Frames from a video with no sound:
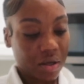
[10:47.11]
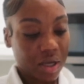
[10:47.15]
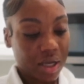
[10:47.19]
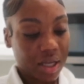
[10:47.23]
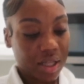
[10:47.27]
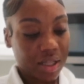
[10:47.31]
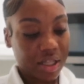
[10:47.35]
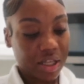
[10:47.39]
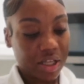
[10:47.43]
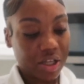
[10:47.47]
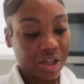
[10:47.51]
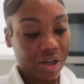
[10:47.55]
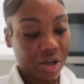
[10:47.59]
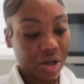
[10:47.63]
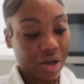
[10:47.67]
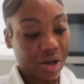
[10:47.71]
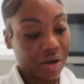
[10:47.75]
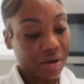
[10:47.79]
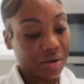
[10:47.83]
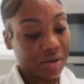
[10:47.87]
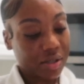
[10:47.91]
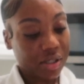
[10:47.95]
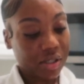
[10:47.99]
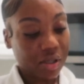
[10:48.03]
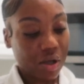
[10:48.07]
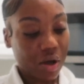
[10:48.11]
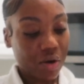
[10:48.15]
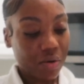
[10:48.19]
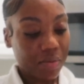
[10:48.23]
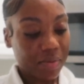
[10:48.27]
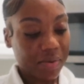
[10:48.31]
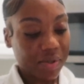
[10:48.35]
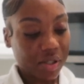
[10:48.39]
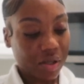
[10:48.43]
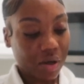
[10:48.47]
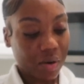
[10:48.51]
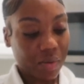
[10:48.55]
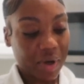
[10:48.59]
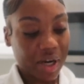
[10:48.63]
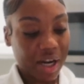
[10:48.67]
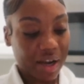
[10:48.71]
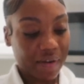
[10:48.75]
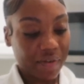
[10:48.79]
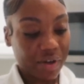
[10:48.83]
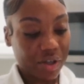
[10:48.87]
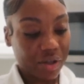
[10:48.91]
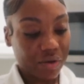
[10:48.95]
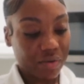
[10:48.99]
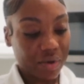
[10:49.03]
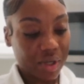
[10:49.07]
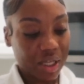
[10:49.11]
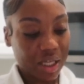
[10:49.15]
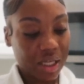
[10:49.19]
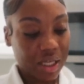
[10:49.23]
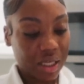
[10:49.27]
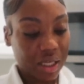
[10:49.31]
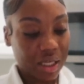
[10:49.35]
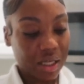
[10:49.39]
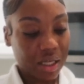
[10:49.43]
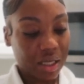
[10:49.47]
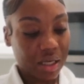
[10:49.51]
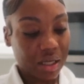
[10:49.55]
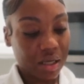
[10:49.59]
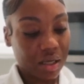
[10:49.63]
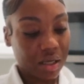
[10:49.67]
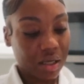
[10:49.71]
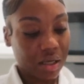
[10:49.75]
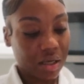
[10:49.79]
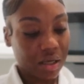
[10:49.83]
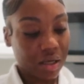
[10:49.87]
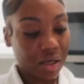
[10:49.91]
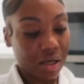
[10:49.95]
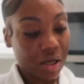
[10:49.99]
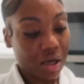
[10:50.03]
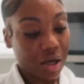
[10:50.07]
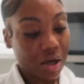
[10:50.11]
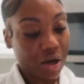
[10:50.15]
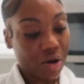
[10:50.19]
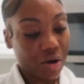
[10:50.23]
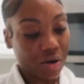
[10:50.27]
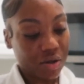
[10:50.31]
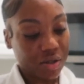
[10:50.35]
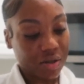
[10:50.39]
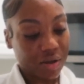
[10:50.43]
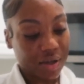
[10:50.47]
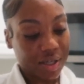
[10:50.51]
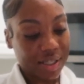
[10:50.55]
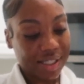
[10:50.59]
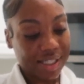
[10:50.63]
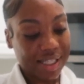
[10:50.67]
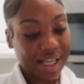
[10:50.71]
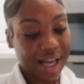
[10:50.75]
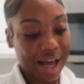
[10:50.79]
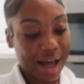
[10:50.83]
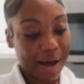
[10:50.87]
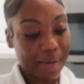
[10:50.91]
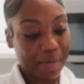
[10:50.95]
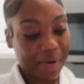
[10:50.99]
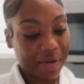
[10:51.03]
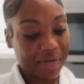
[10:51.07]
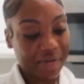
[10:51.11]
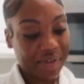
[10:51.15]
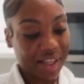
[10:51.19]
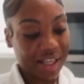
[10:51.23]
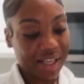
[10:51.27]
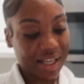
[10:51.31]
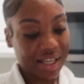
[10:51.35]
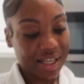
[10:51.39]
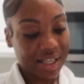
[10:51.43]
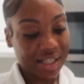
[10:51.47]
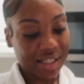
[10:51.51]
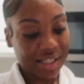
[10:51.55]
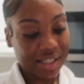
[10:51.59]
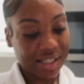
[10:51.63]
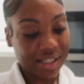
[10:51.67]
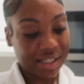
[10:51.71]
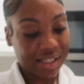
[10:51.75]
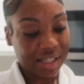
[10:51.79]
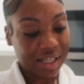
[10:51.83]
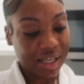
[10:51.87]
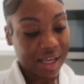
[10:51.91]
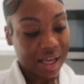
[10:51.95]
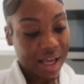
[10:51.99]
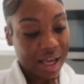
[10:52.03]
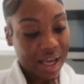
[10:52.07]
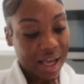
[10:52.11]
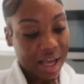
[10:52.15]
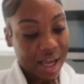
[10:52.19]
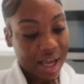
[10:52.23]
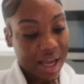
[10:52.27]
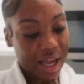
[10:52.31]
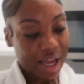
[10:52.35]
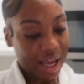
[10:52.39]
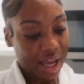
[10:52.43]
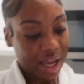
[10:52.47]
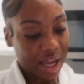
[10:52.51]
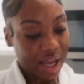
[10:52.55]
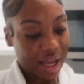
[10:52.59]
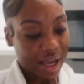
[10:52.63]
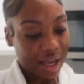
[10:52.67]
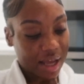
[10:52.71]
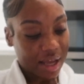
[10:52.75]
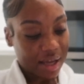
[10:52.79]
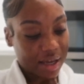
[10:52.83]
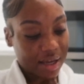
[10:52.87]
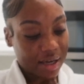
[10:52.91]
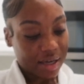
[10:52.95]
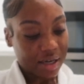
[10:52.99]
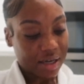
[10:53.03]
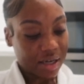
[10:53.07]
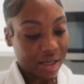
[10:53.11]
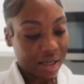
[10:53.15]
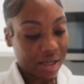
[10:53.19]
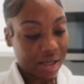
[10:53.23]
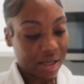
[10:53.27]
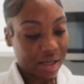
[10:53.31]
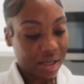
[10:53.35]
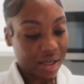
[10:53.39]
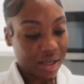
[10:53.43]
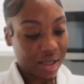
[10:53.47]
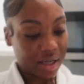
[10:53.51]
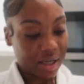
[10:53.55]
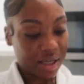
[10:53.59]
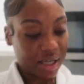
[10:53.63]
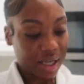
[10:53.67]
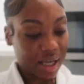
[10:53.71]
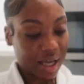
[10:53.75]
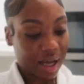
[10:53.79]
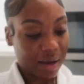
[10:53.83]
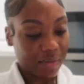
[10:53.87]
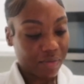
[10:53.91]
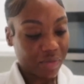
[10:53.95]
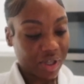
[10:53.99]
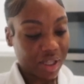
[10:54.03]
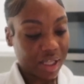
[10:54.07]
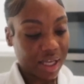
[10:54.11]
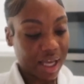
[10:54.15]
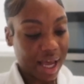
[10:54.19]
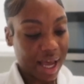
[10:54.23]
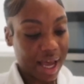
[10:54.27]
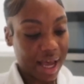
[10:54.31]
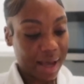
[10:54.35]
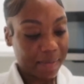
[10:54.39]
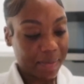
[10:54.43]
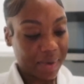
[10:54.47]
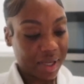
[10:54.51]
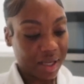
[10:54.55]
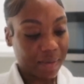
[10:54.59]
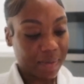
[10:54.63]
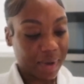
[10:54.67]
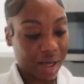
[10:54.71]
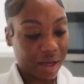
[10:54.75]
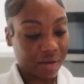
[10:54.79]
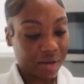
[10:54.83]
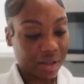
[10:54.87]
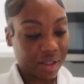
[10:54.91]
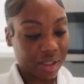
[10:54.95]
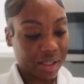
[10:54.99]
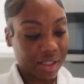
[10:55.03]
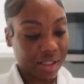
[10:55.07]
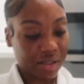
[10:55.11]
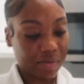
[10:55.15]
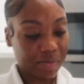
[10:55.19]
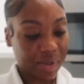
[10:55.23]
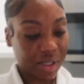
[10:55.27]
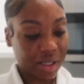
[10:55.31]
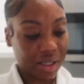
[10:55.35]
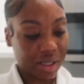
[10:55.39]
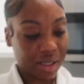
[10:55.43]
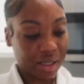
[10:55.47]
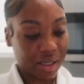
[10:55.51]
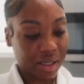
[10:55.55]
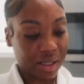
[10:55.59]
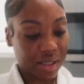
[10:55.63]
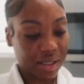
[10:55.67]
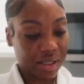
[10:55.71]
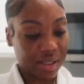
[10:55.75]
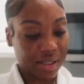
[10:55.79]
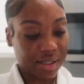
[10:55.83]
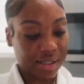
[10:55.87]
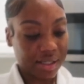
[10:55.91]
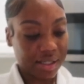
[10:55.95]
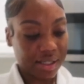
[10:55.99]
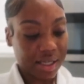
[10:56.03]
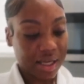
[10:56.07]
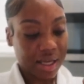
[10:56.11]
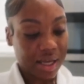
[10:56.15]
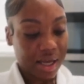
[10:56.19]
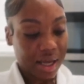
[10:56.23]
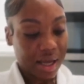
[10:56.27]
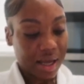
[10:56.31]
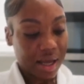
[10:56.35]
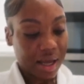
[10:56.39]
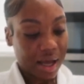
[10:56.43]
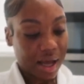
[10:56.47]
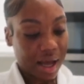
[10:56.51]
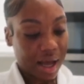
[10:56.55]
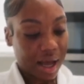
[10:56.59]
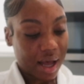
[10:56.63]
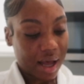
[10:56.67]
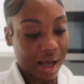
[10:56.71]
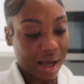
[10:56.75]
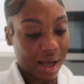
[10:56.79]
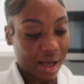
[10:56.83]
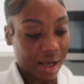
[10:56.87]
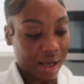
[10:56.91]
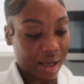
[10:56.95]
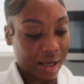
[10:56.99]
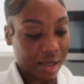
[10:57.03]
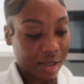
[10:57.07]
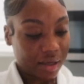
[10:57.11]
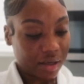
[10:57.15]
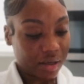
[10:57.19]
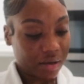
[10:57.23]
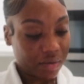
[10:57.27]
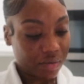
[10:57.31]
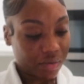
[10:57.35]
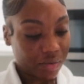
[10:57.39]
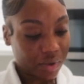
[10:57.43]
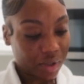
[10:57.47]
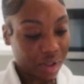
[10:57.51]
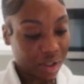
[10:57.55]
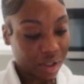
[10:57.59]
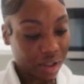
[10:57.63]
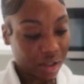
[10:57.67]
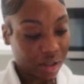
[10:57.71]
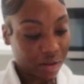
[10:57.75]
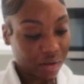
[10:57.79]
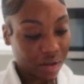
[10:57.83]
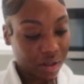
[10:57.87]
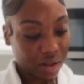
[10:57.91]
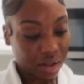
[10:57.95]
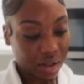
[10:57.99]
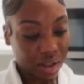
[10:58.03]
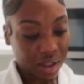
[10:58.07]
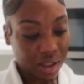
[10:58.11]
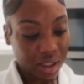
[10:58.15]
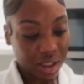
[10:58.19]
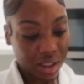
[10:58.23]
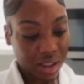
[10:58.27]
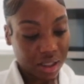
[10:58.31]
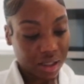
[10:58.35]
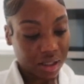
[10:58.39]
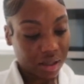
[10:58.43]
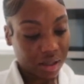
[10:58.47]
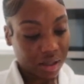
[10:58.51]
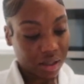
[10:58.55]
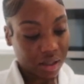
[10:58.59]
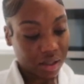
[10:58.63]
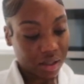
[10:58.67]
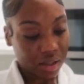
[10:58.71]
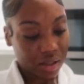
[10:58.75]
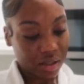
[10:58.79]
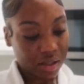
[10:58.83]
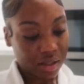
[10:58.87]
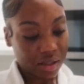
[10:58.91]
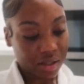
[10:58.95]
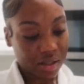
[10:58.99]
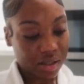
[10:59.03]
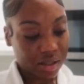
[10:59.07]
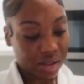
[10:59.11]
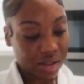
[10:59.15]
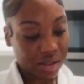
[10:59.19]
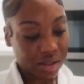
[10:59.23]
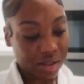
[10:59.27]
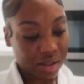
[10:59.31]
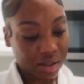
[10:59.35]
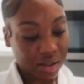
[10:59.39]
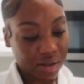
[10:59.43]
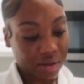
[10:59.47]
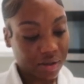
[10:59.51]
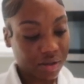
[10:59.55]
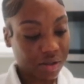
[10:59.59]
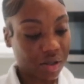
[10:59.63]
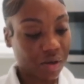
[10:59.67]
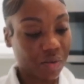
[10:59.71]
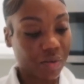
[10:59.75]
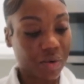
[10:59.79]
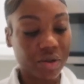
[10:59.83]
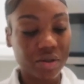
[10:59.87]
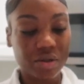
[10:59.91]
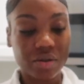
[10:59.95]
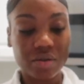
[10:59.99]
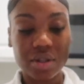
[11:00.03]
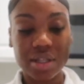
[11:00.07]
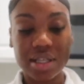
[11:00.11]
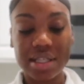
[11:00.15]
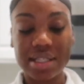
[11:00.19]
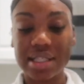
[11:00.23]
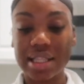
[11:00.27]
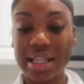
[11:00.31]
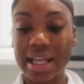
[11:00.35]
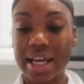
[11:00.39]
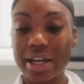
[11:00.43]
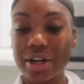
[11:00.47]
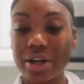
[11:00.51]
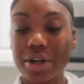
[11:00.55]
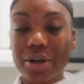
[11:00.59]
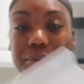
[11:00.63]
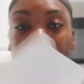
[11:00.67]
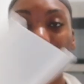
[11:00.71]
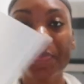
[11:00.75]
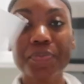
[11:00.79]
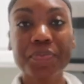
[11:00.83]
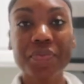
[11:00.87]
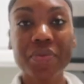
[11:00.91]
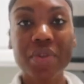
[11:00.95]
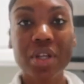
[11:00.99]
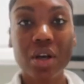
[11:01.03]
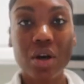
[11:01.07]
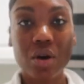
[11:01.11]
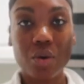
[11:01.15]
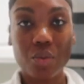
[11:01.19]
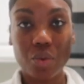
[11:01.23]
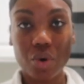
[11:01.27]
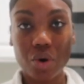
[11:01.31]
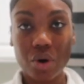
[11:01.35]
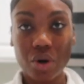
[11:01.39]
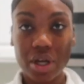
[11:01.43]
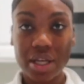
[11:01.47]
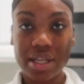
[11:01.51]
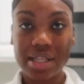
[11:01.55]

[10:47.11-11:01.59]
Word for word: and then your soaps or whatever you need goes on top of this. And yeah, I'm really happy about this because I really needed this. So we'll do this later we'll